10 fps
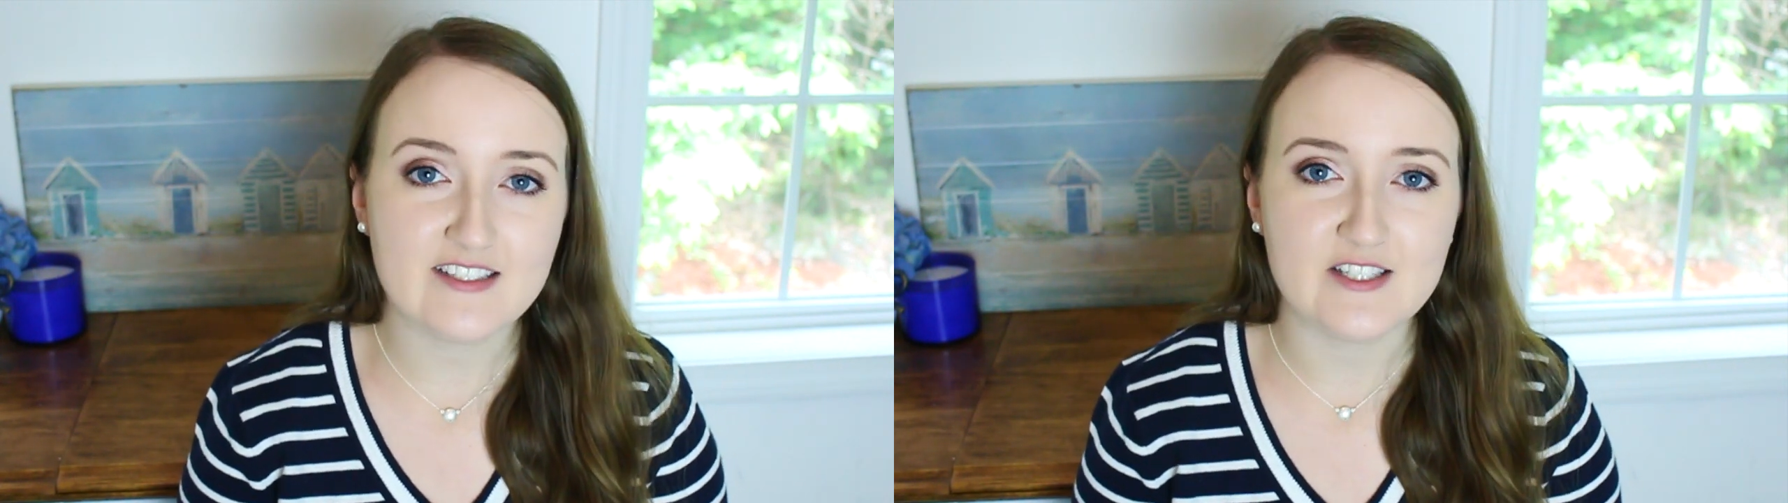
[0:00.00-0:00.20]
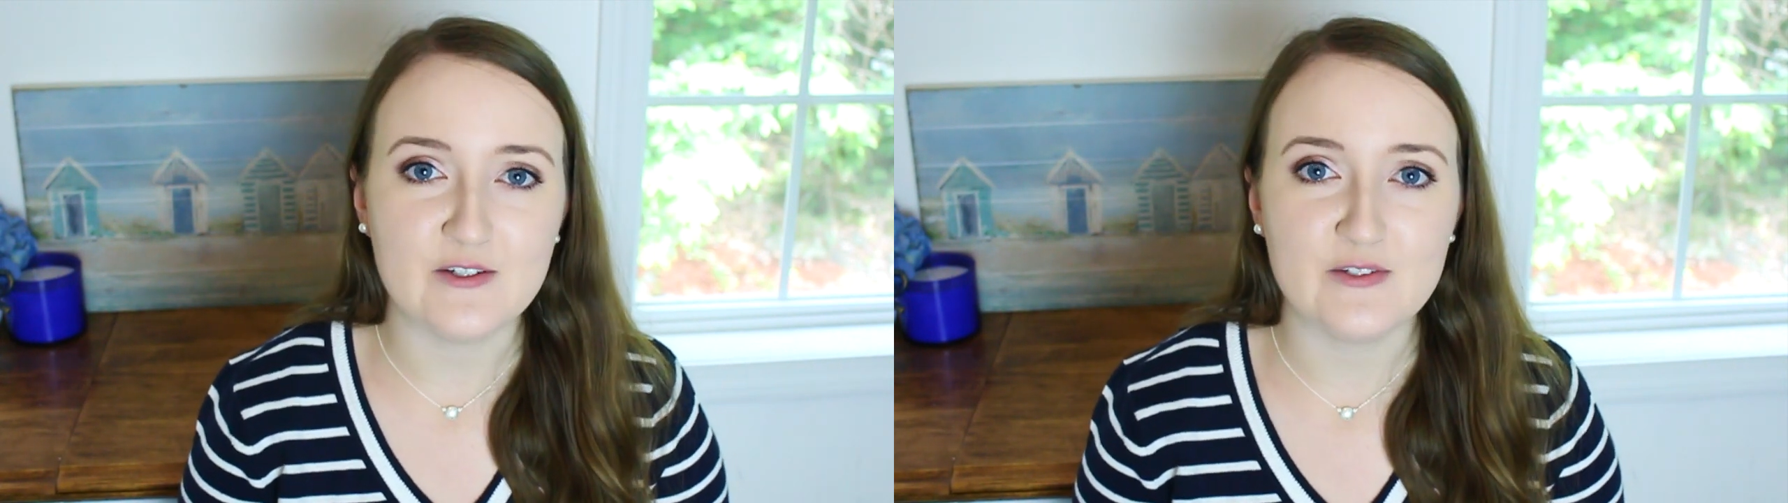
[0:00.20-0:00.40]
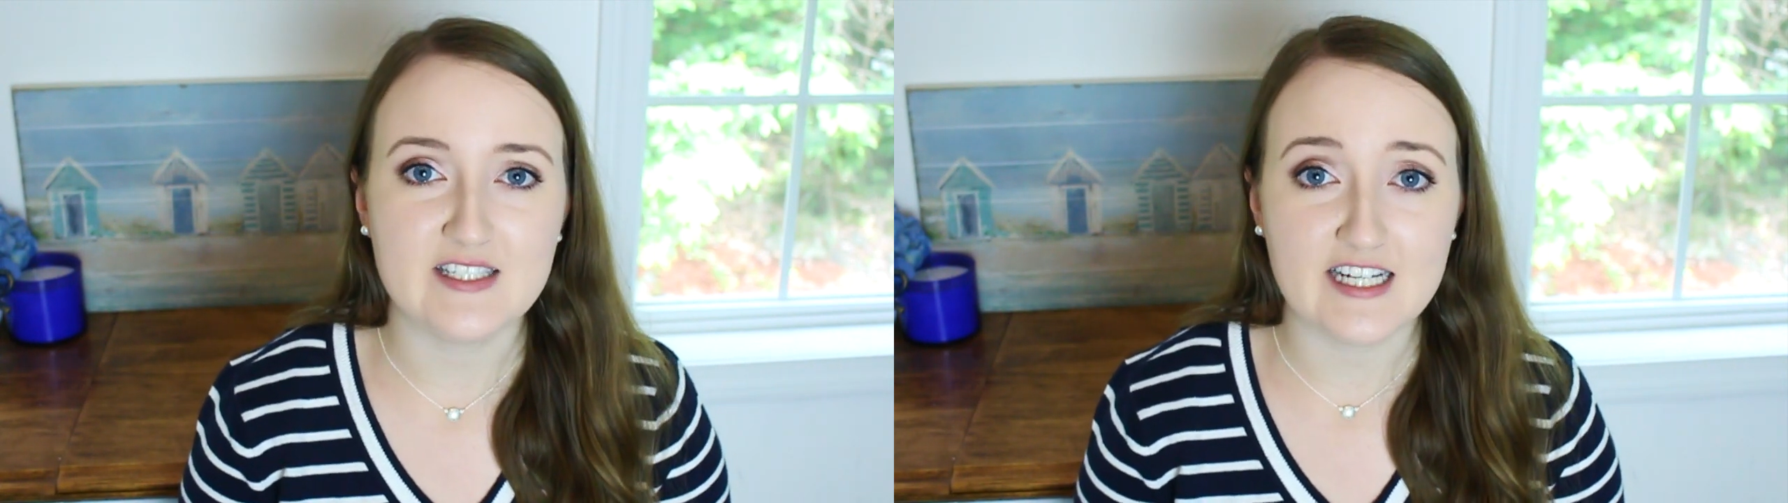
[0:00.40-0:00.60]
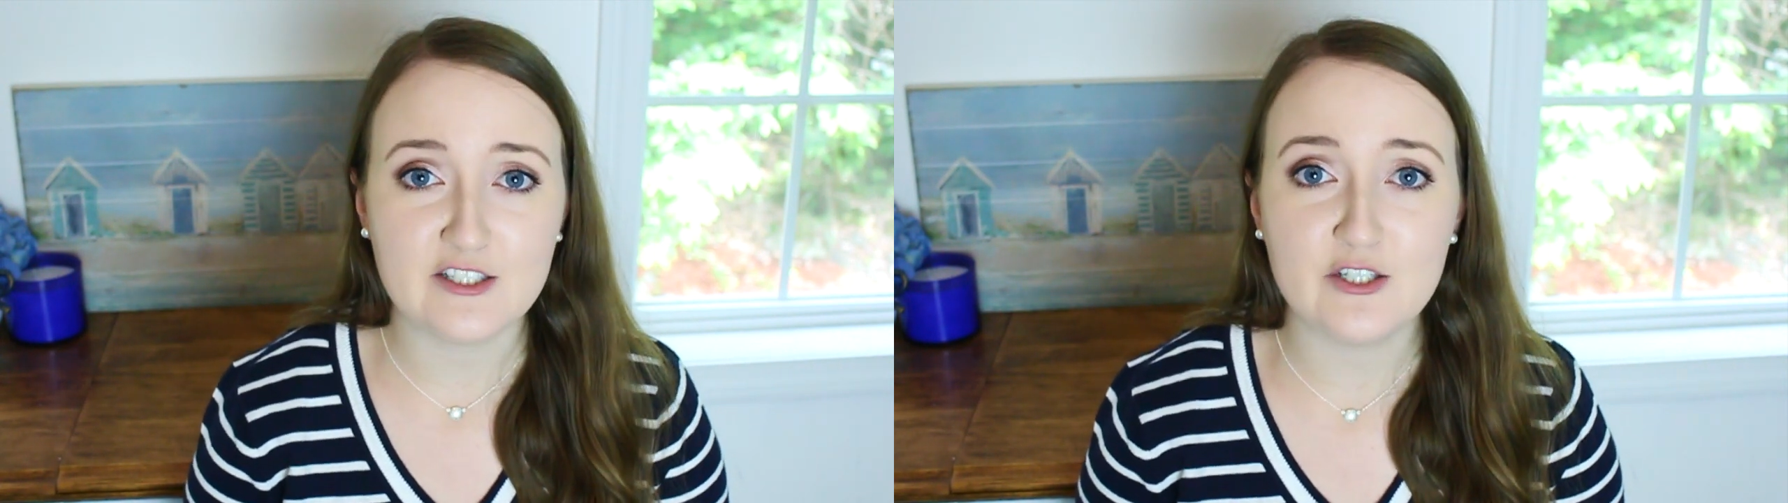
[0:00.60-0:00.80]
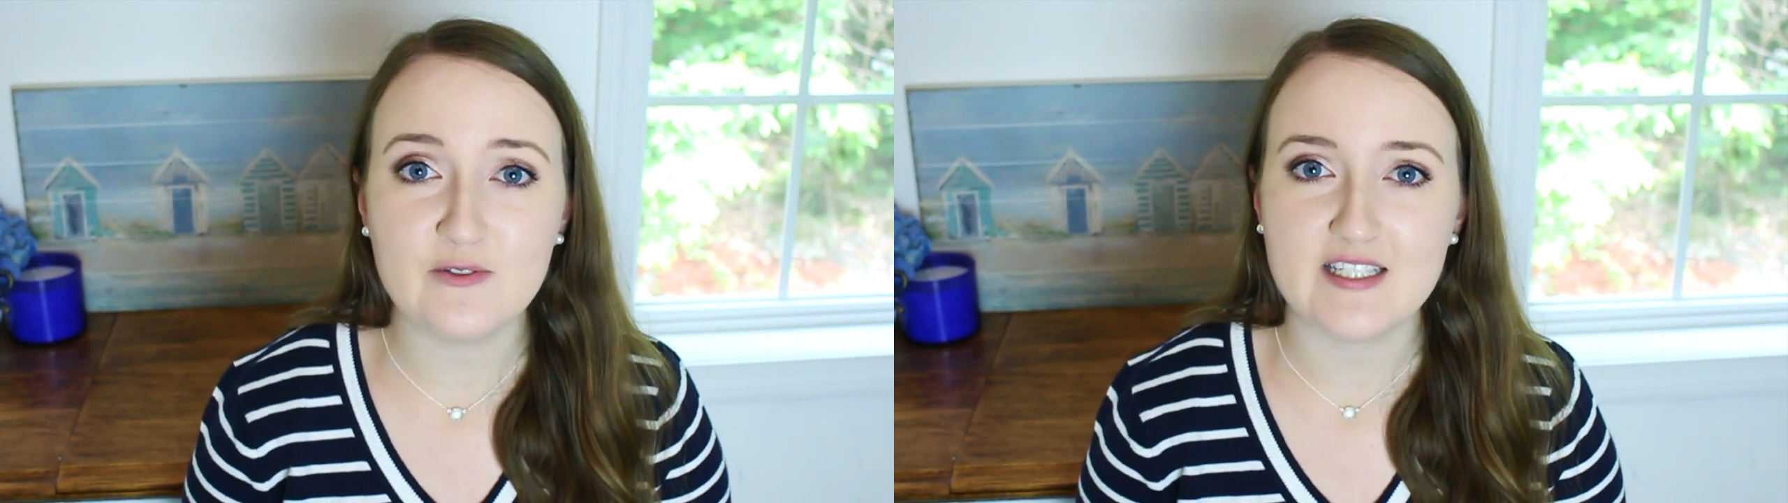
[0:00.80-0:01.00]
so stay
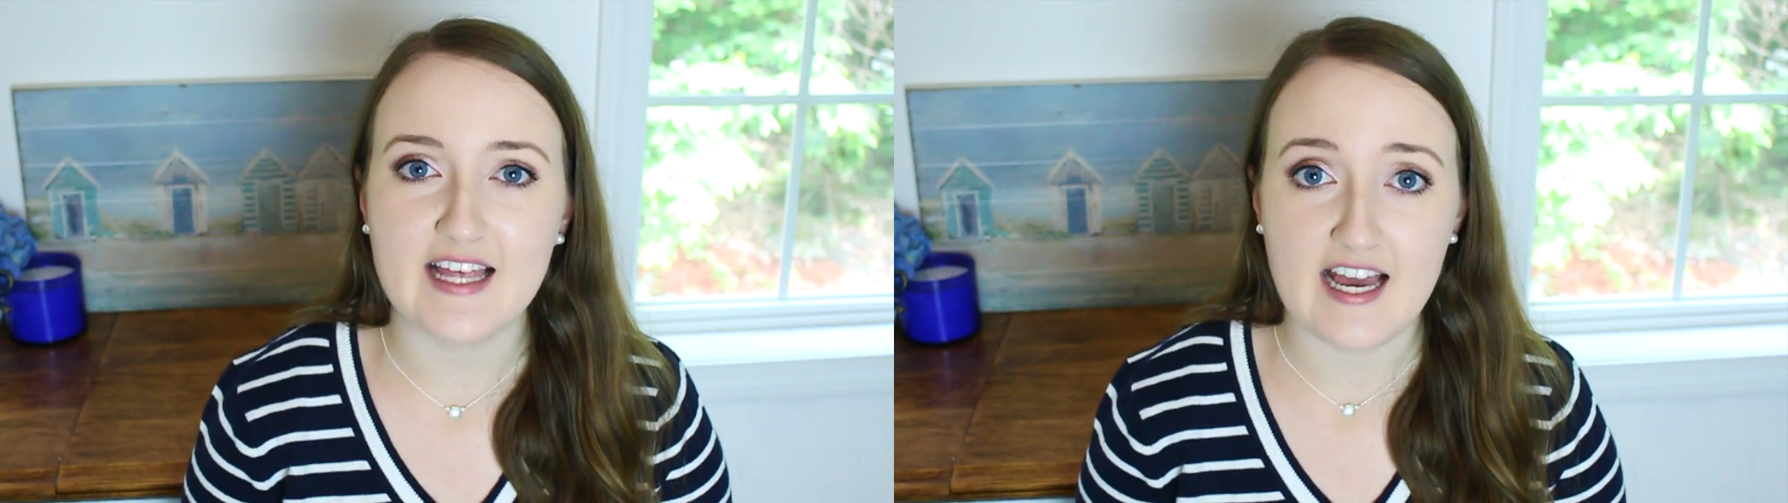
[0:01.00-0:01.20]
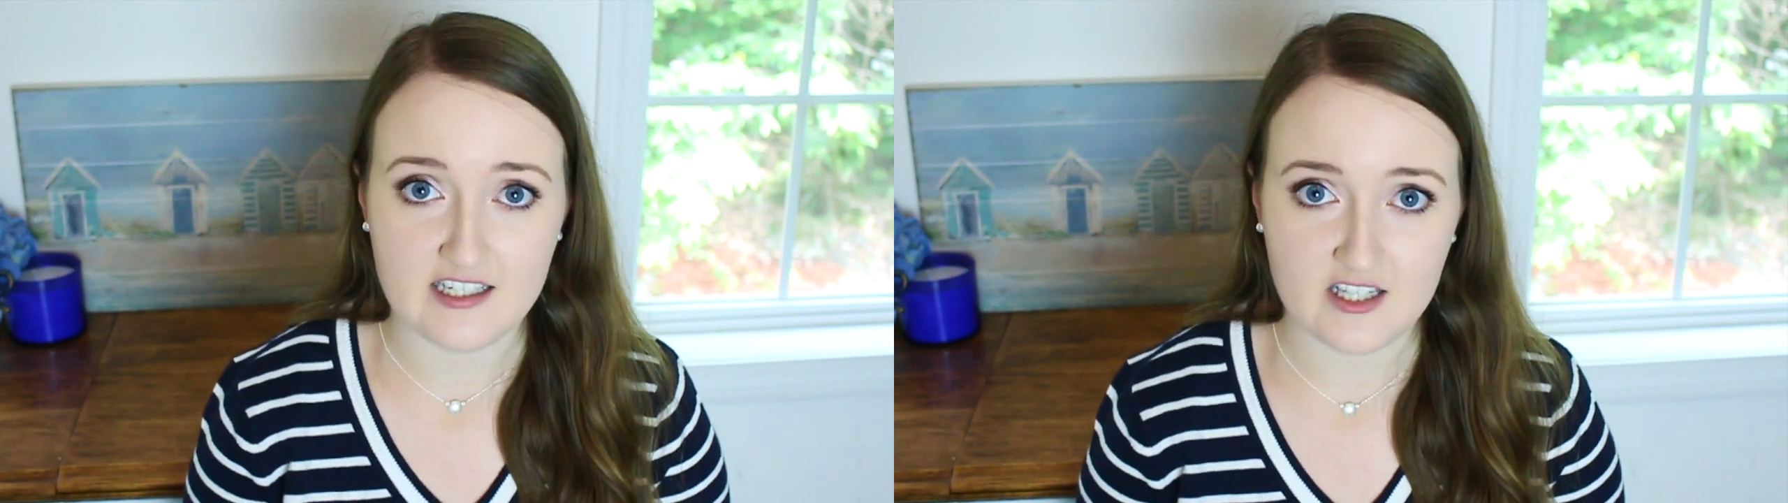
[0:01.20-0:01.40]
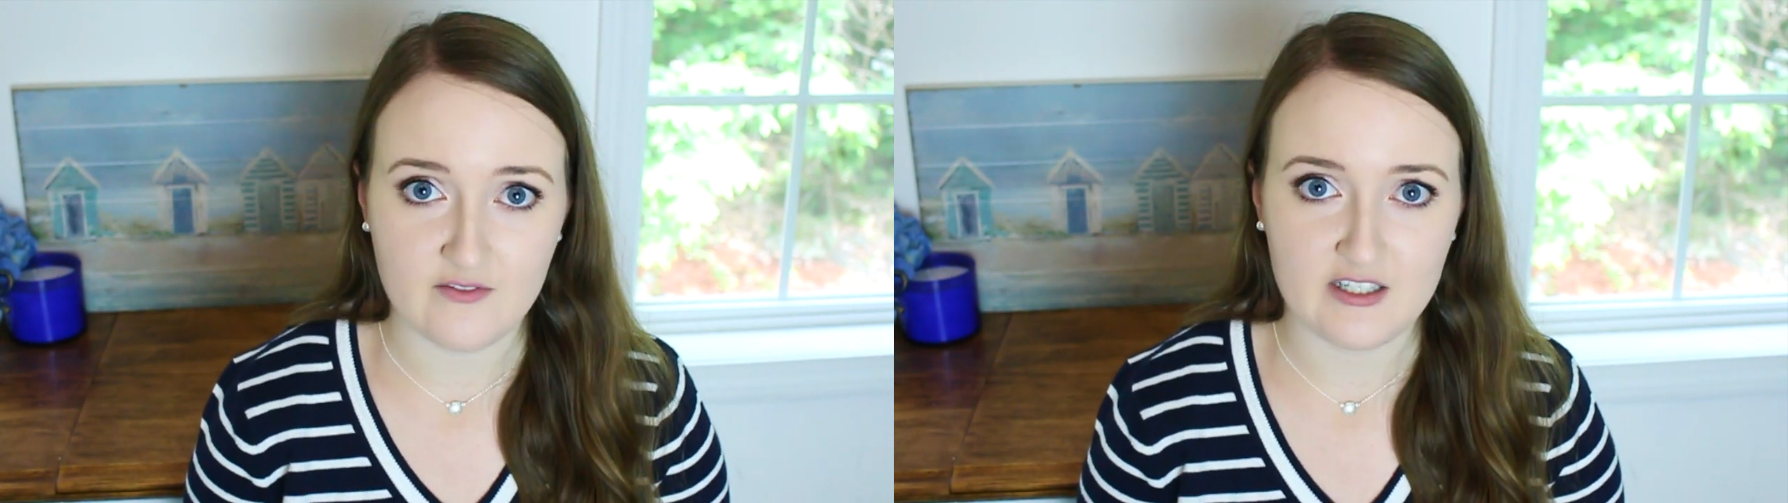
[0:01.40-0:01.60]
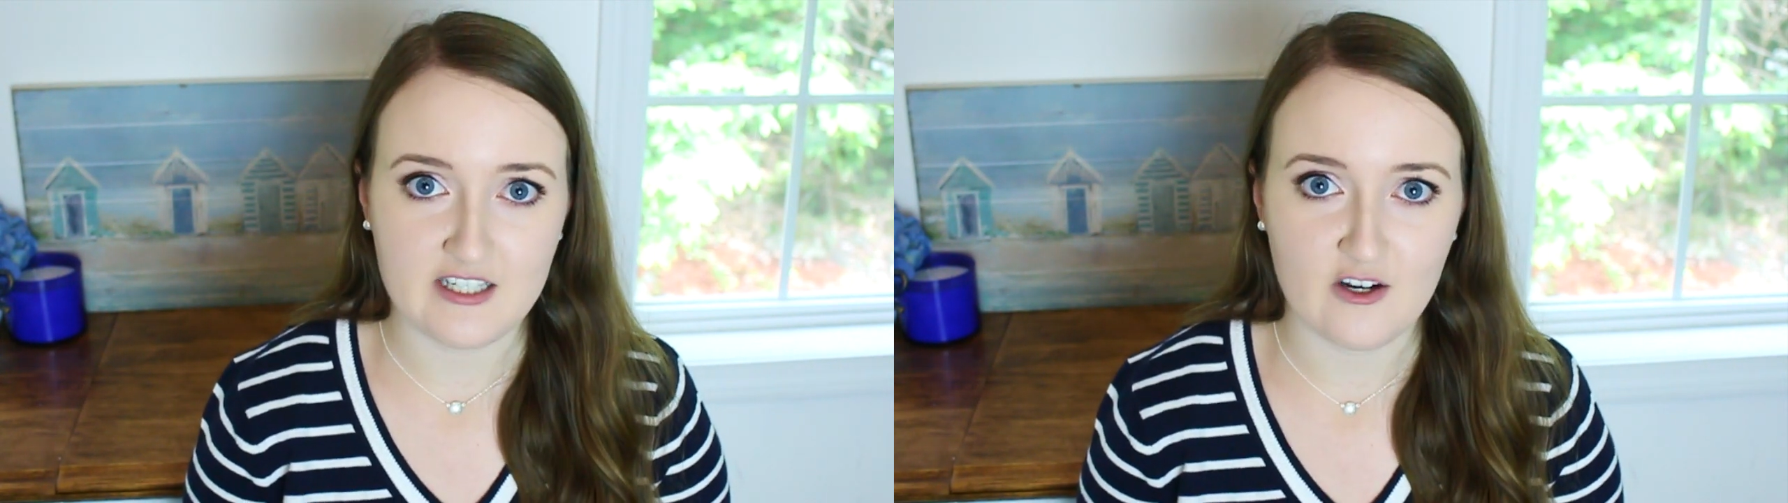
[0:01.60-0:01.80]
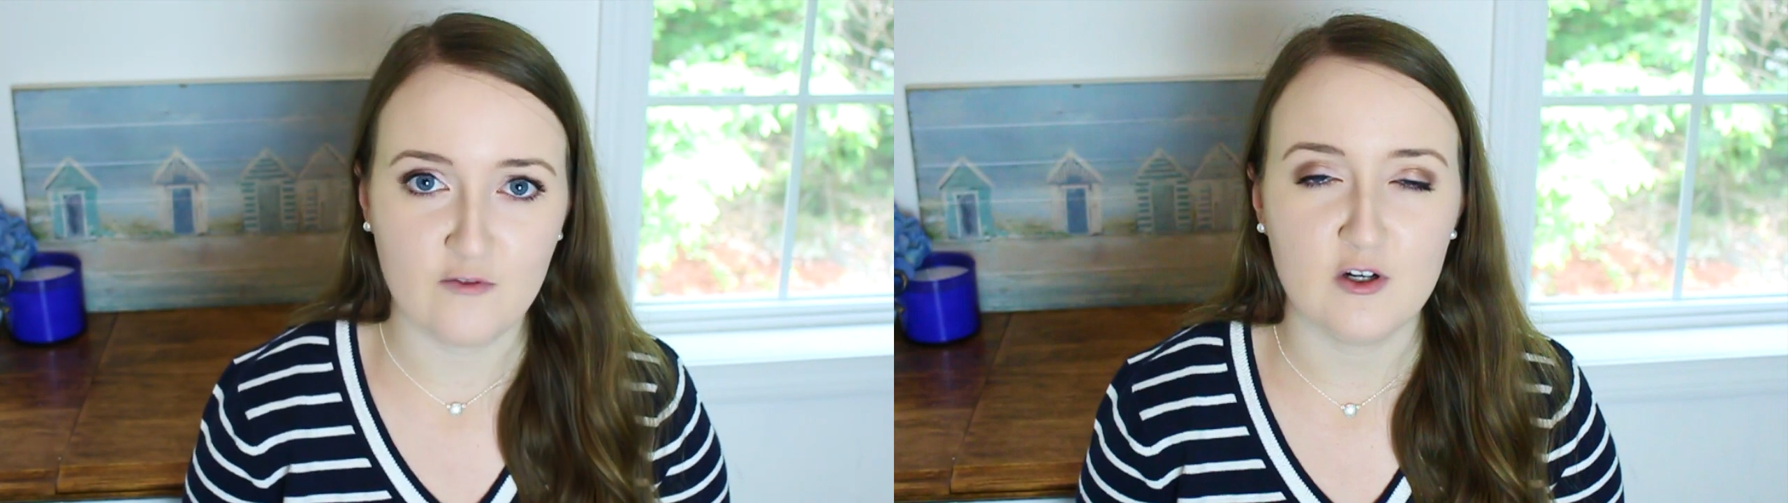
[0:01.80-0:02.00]
tuned to the end of the
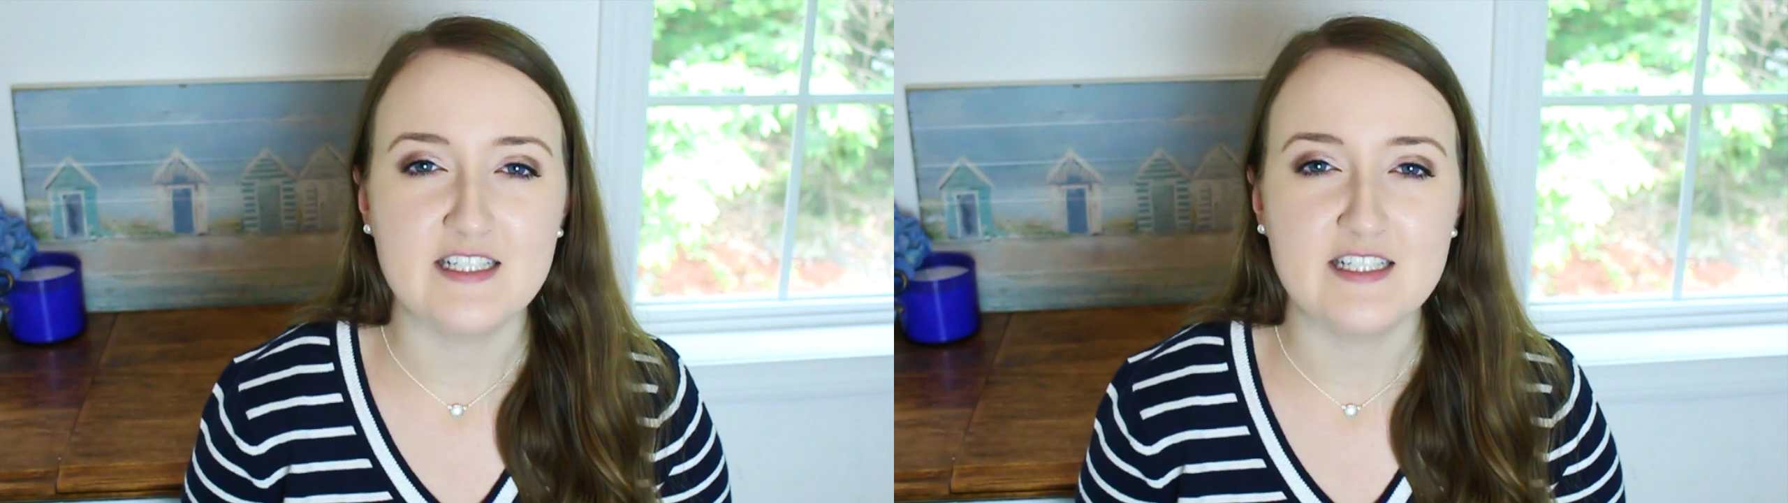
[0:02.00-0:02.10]
video for